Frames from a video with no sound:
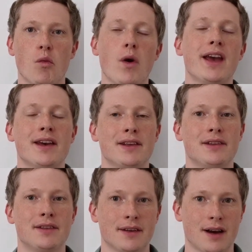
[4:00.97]

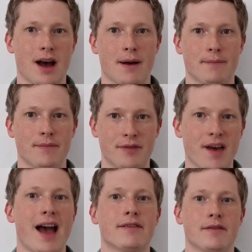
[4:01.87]
with
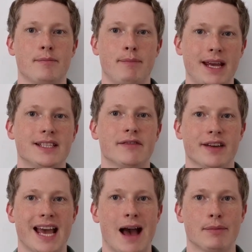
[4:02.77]
that piece of
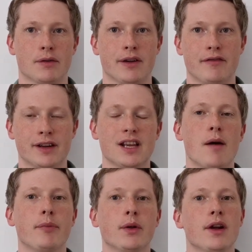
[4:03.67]
vocabulary. For
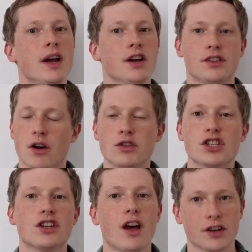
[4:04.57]
example, don't
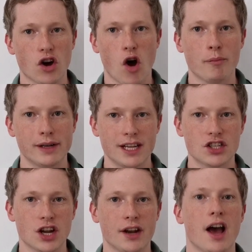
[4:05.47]
just learn
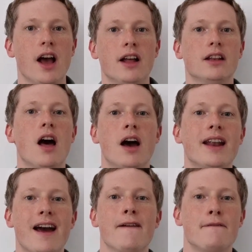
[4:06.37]
competition,
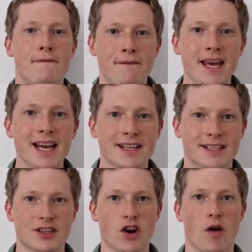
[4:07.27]
learn
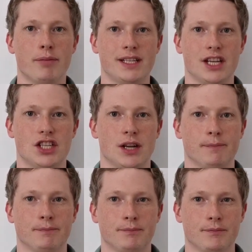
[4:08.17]
fierce competition.
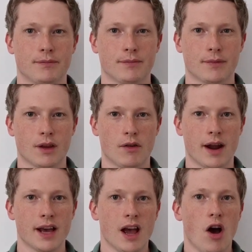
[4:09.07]
All
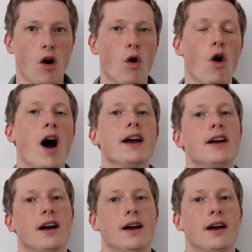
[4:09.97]
right? Or